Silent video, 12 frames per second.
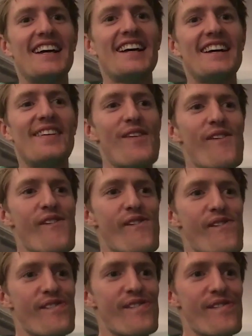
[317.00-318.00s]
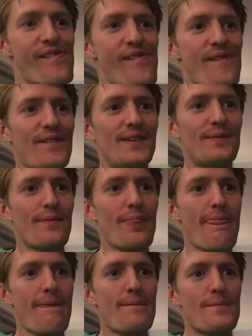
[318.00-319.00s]
share a little background story on
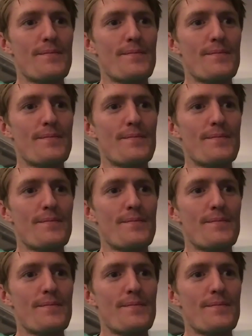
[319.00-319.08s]
that.